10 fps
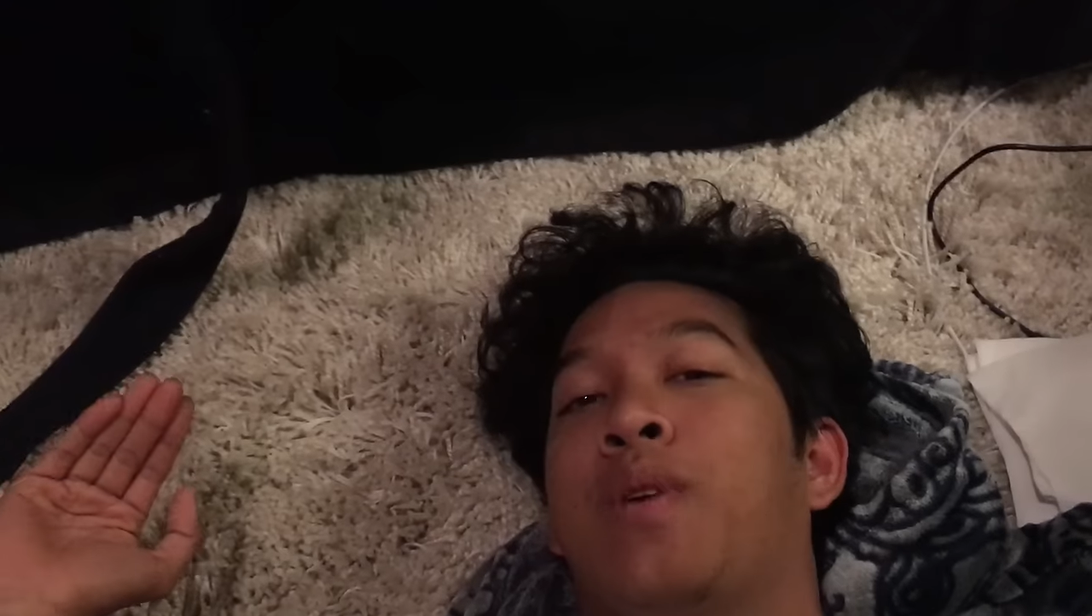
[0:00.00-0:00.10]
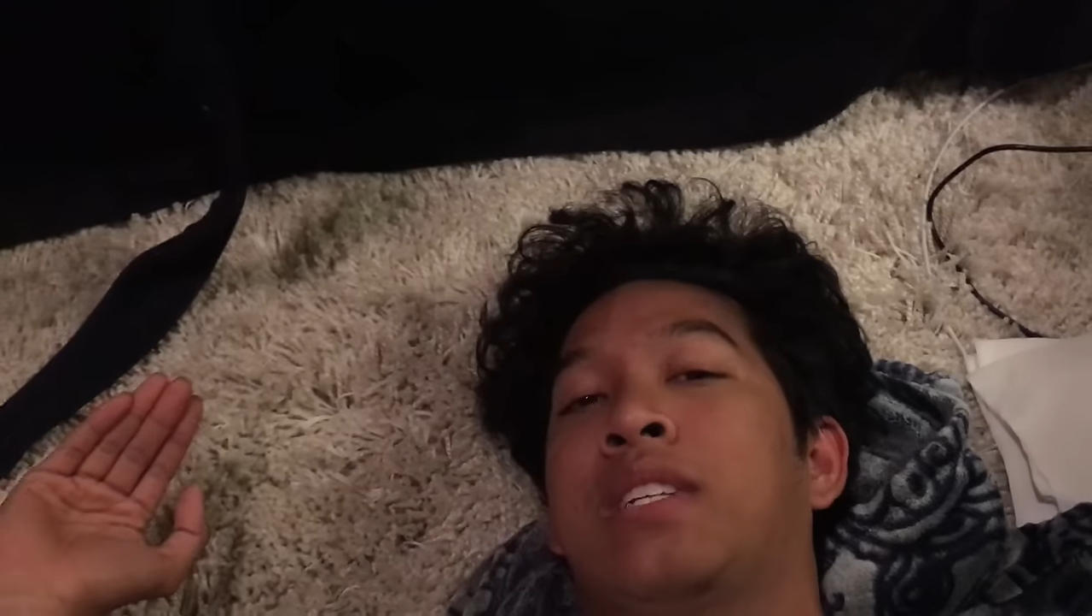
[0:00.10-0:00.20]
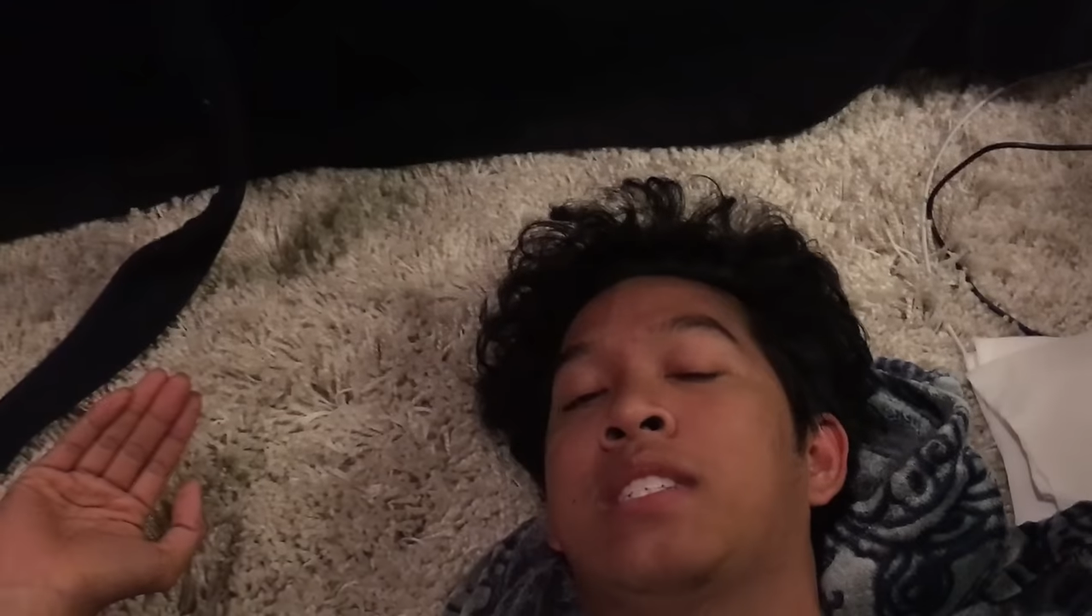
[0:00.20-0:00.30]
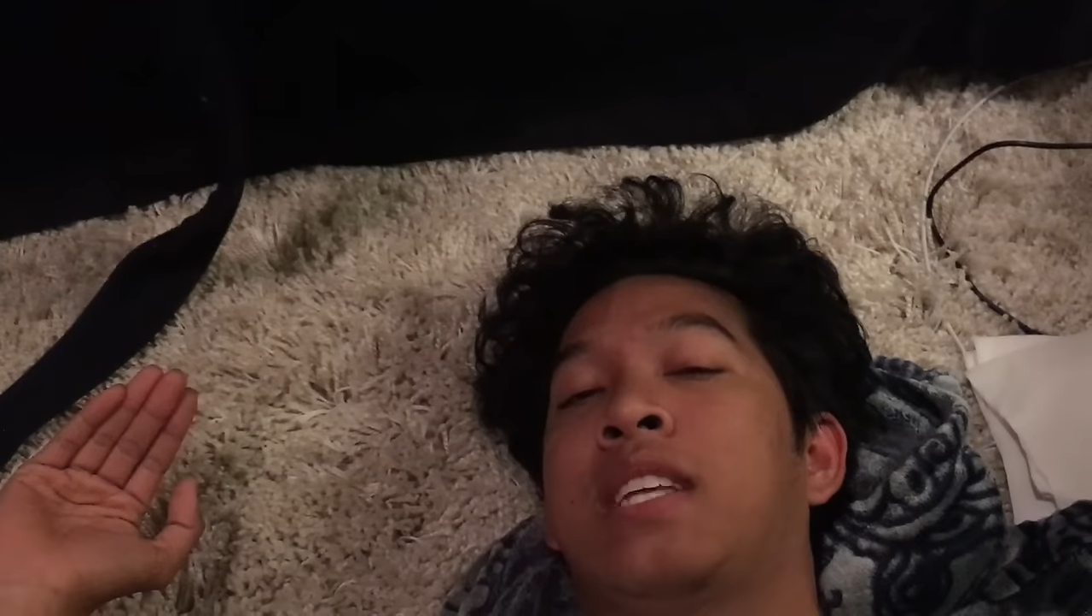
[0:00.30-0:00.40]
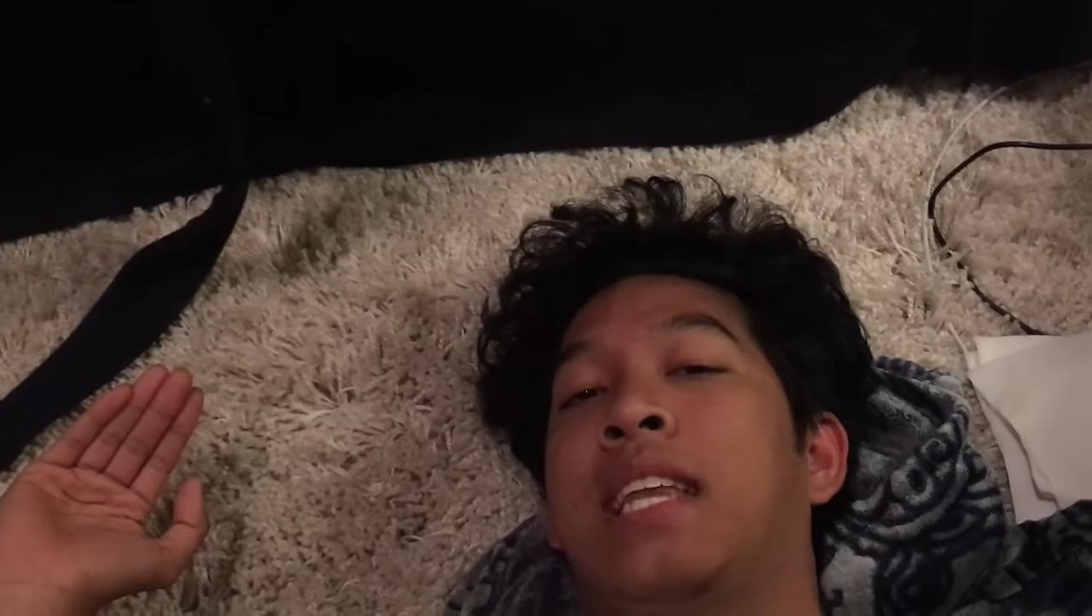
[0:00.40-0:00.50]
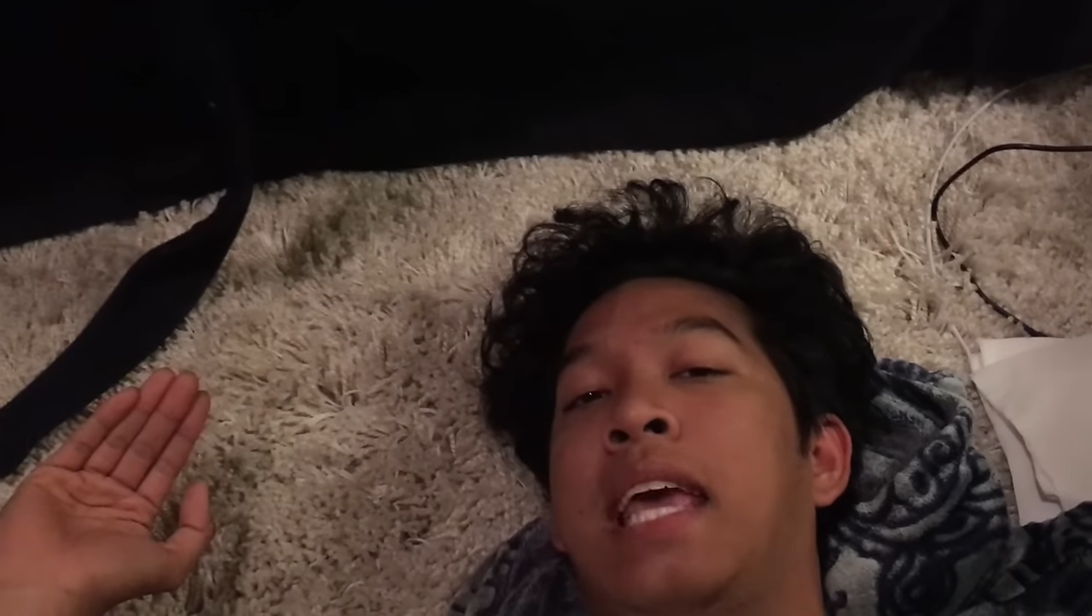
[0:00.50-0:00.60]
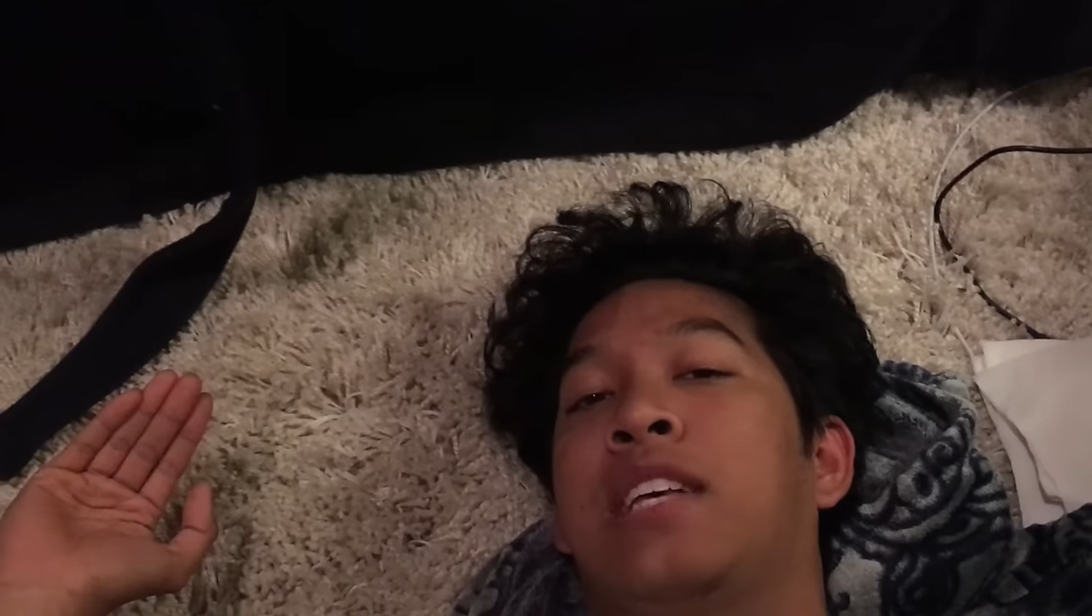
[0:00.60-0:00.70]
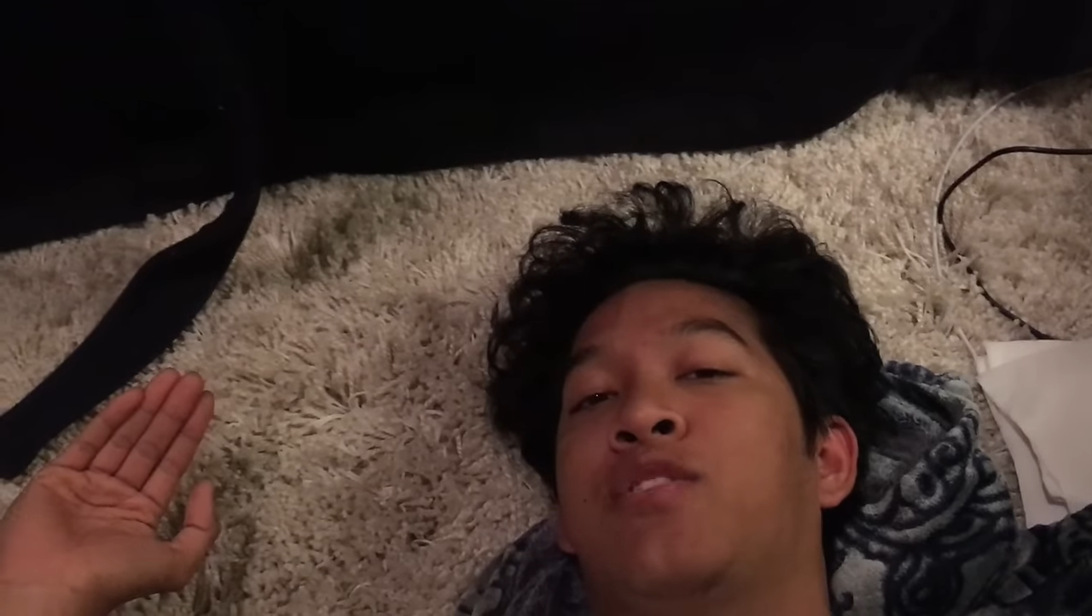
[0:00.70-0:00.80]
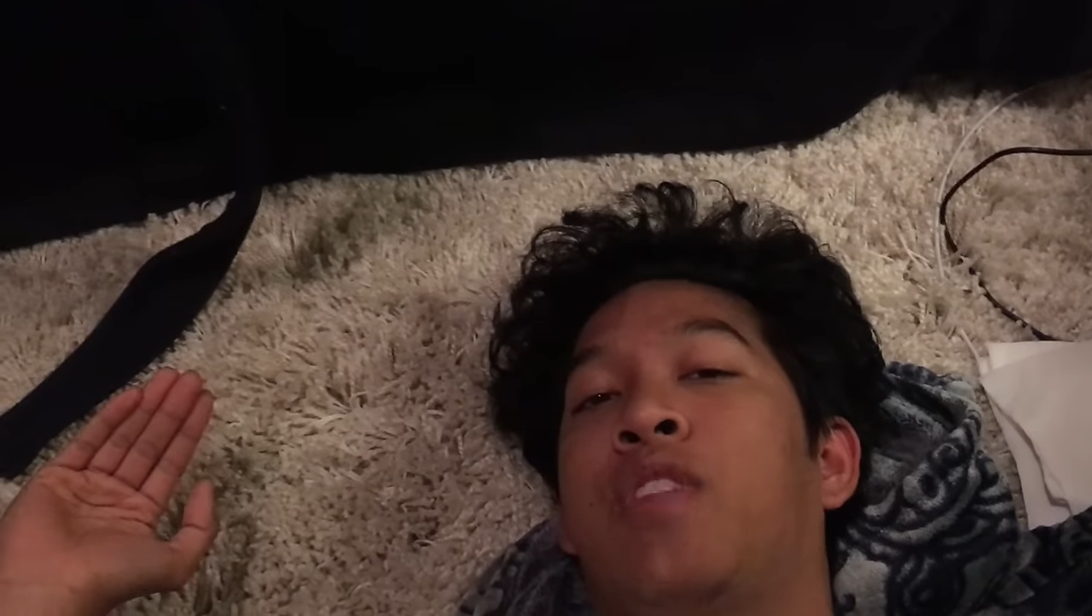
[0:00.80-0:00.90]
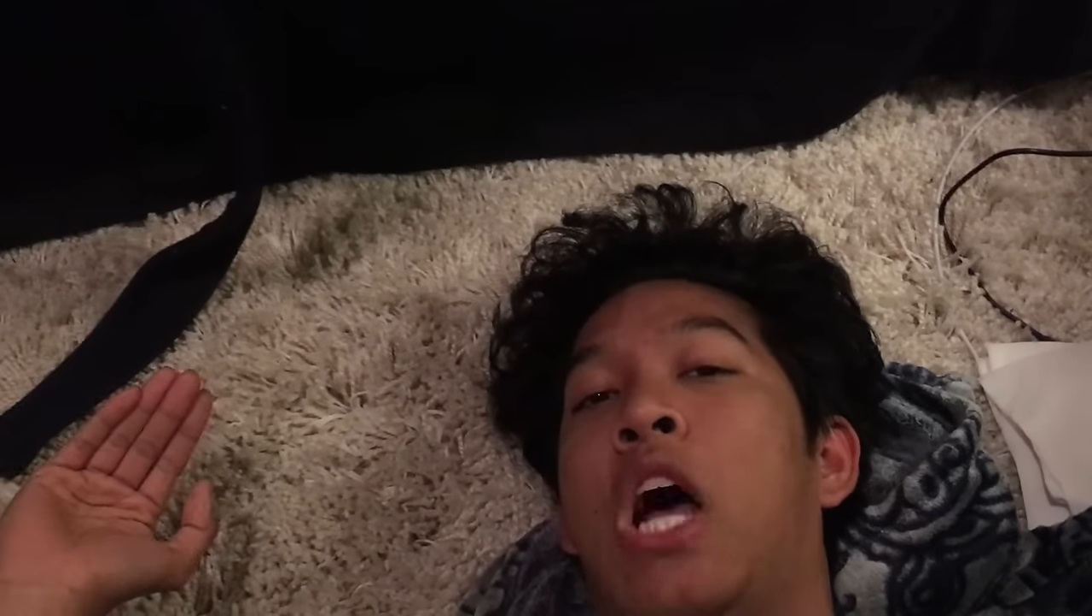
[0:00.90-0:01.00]
watching
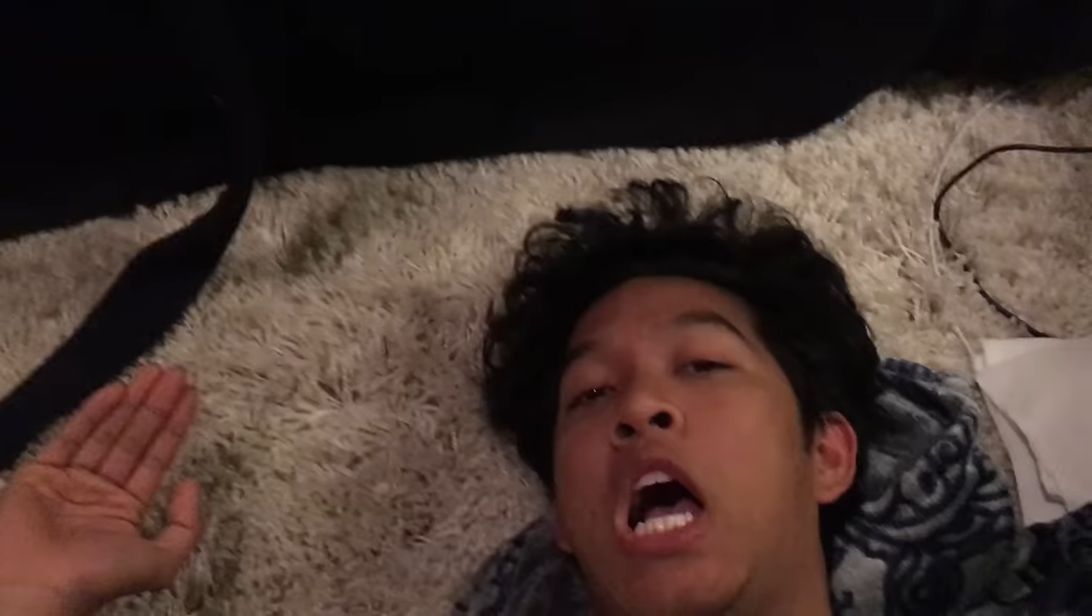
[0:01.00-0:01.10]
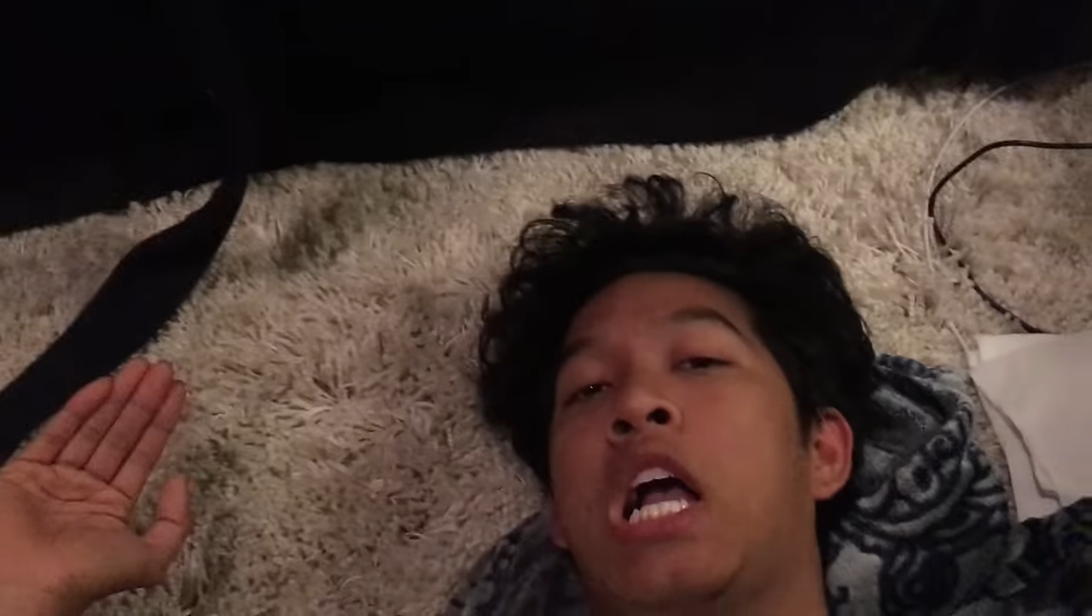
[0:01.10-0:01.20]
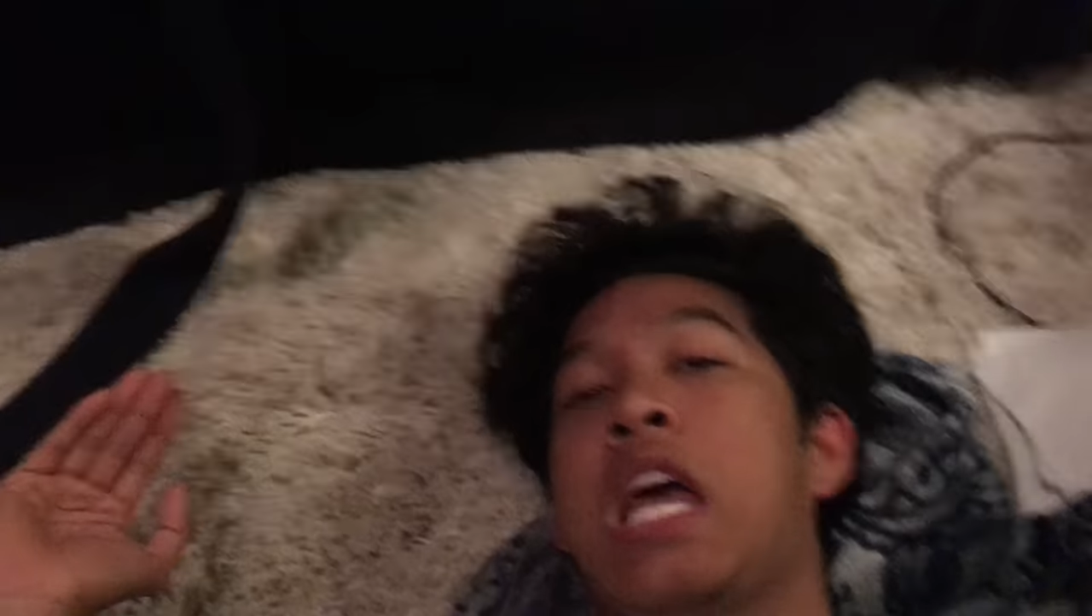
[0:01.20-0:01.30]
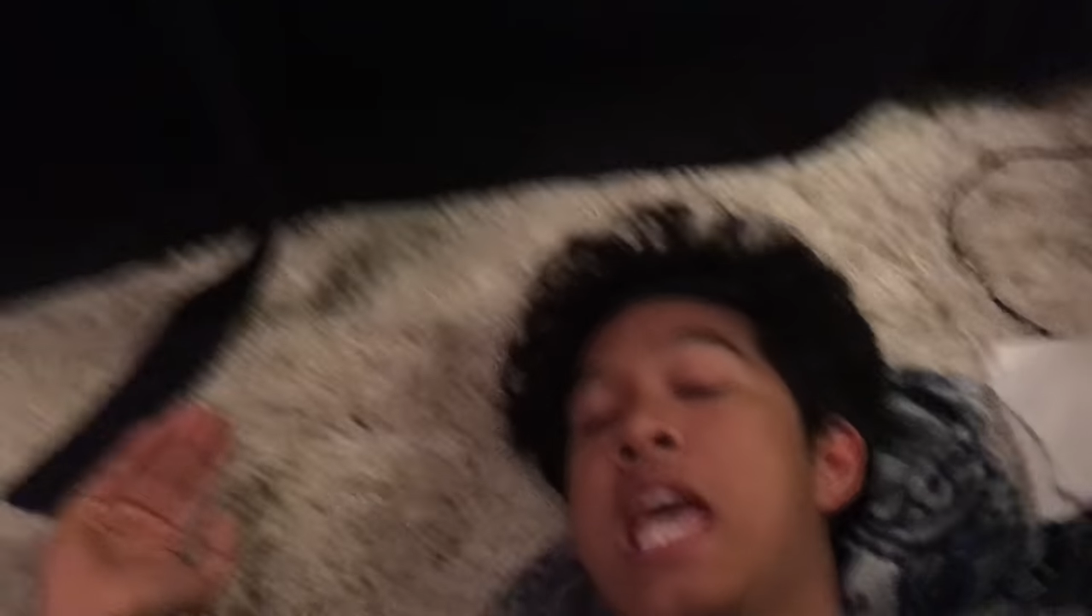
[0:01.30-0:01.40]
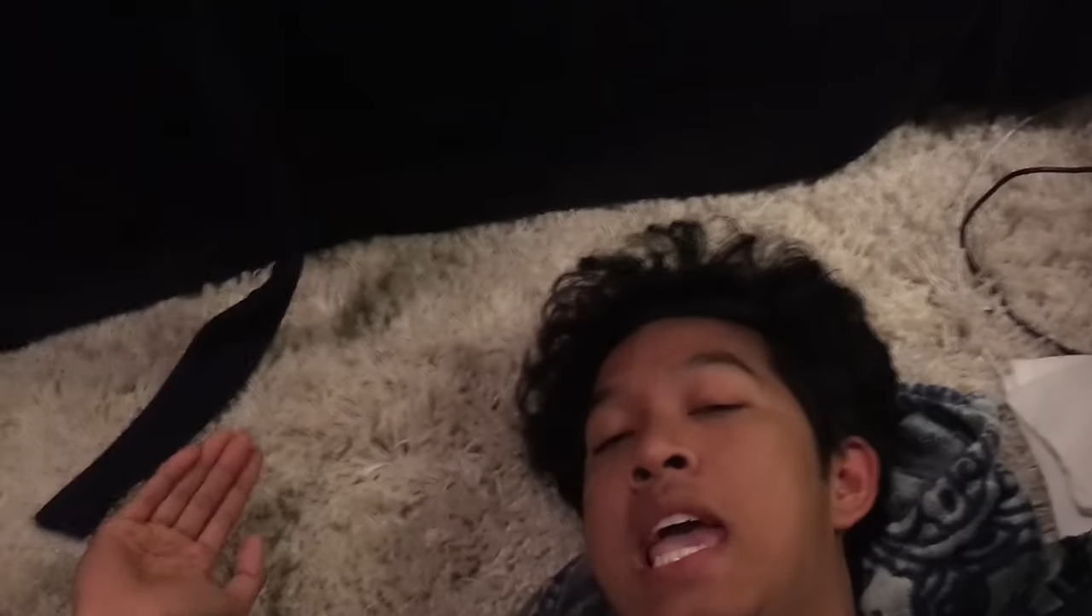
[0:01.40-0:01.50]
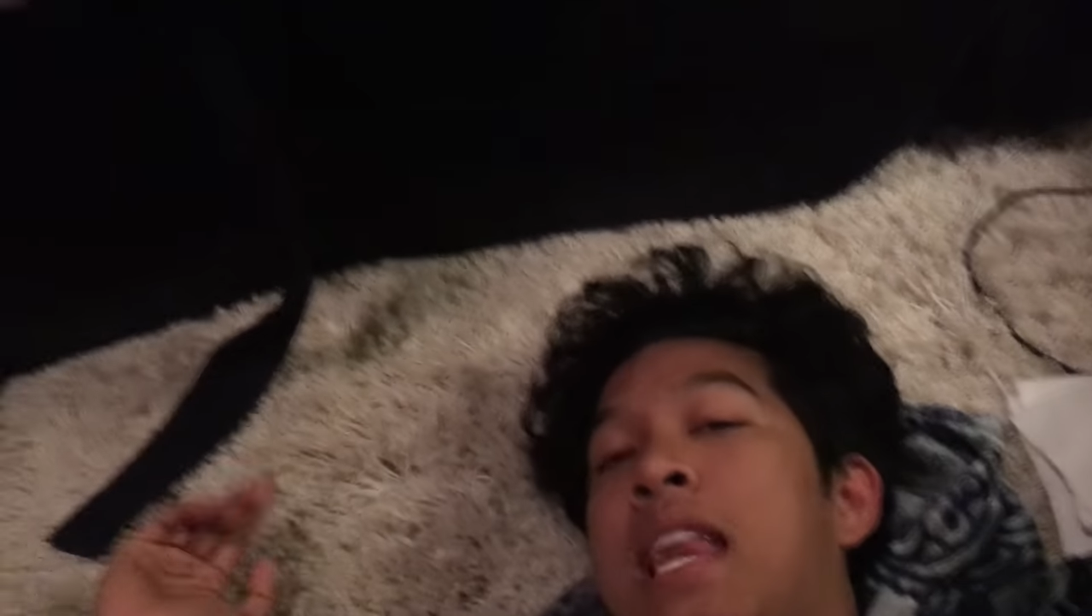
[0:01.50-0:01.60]
today's vlog